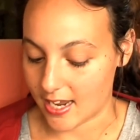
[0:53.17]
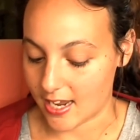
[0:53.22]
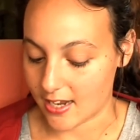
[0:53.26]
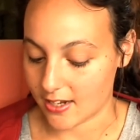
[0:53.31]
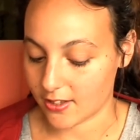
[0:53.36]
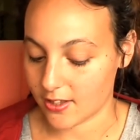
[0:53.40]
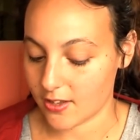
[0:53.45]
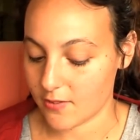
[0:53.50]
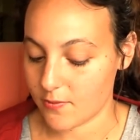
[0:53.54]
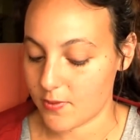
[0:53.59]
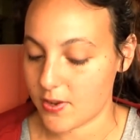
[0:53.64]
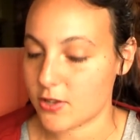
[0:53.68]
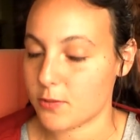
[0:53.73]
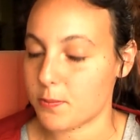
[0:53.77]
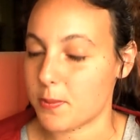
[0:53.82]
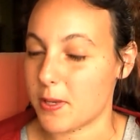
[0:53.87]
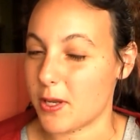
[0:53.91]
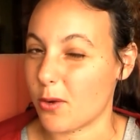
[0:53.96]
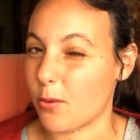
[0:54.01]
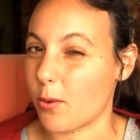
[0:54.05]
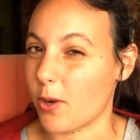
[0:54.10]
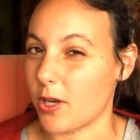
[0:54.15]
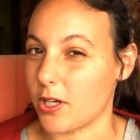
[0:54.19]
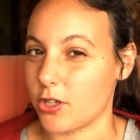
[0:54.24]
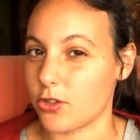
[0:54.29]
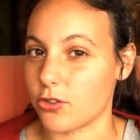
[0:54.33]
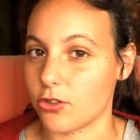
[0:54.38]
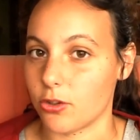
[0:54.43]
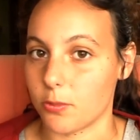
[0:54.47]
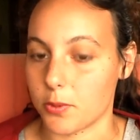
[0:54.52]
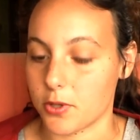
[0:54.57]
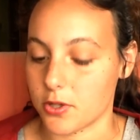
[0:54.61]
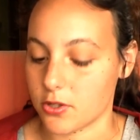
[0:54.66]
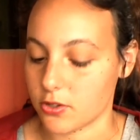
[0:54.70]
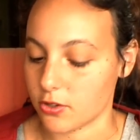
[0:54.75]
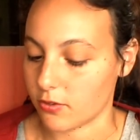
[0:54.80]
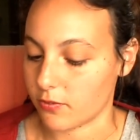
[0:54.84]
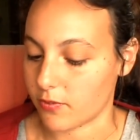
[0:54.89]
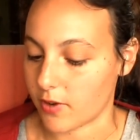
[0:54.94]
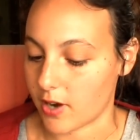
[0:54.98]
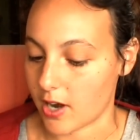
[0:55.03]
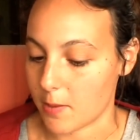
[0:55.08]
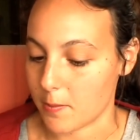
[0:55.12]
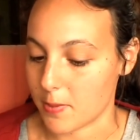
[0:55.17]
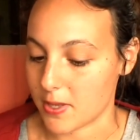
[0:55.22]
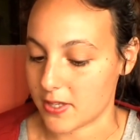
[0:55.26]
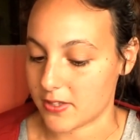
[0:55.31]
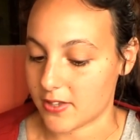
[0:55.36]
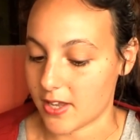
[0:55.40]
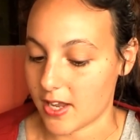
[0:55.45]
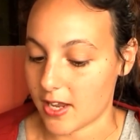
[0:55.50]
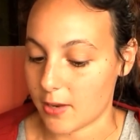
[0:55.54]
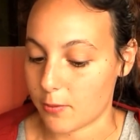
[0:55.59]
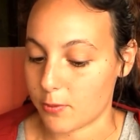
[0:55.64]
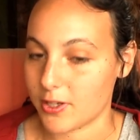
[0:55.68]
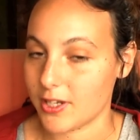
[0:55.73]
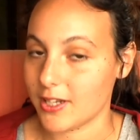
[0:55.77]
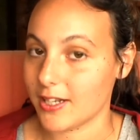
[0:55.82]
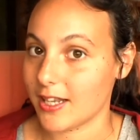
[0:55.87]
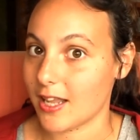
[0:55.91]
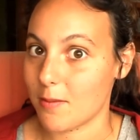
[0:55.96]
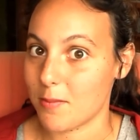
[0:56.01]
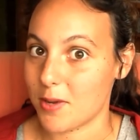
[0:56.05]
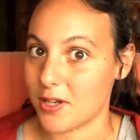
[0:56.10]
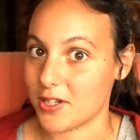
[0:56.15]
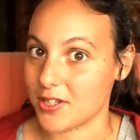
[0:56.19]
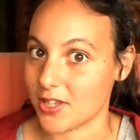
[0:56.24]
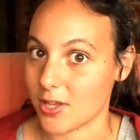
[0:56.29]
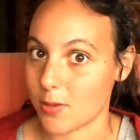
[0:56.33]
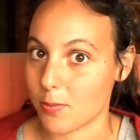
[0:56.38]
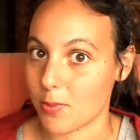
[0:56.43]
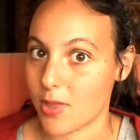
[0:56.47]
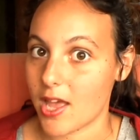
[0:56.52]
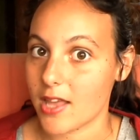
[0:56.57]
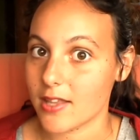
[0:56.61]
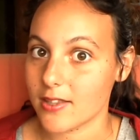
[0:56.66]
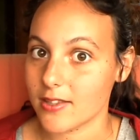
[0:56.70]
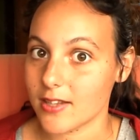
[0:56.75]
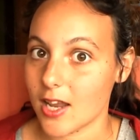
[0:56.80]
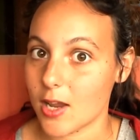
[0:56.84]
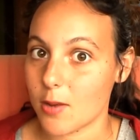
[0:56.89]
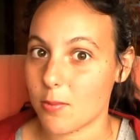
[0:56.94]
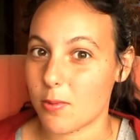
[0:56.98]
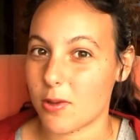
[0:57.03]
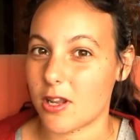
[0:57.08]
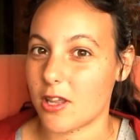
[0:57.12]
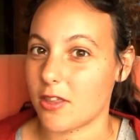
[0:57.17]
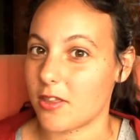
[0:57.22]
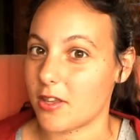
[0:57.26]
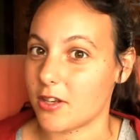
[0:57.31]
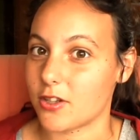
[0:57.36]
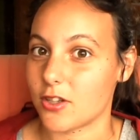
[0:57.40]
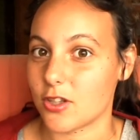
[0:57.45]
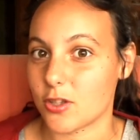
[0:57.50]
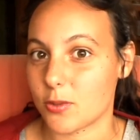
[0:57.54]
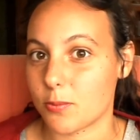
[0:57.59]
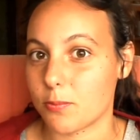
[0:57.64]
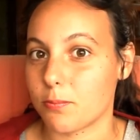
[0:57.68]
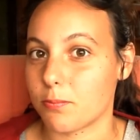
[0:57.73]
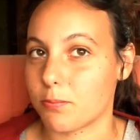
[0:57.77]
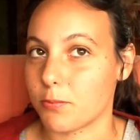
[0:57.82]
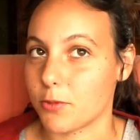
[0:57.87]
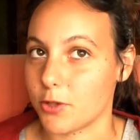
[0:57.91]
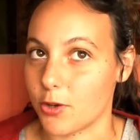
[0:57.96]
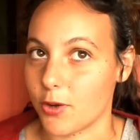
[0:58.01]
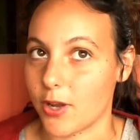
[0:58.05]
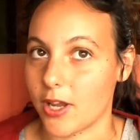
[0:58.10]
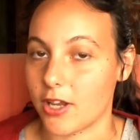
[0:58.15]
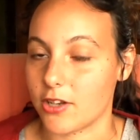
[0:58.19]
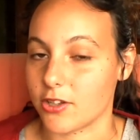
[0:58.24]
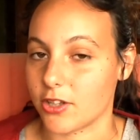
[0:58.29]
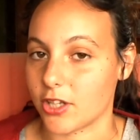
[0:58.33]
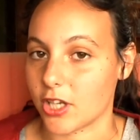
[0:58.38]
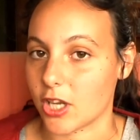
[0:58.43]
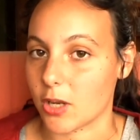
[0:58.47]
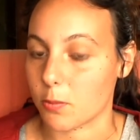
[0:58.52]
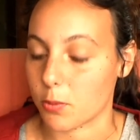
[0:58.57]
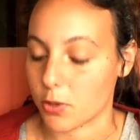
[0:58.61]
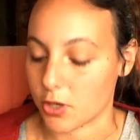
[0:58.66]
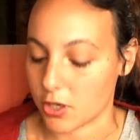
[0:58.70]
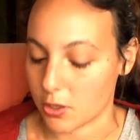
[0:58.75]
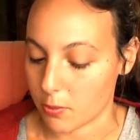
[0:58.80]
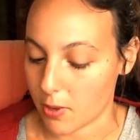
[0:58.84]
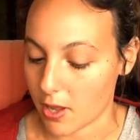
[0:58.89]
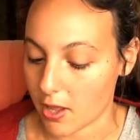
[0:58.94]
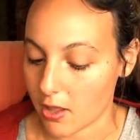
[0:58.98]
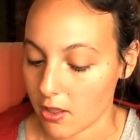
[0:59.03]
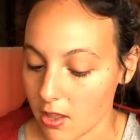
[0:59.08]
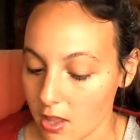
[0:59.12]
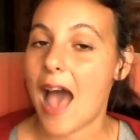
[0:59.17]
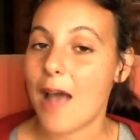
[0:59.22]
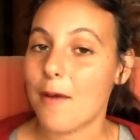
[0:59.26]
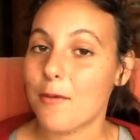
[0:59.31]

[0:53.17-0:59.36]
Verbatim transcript: And Olivia's being quite a trooper so far, I must say. We didn't get much sleep last night, but I think she's you know, handling it pretty well.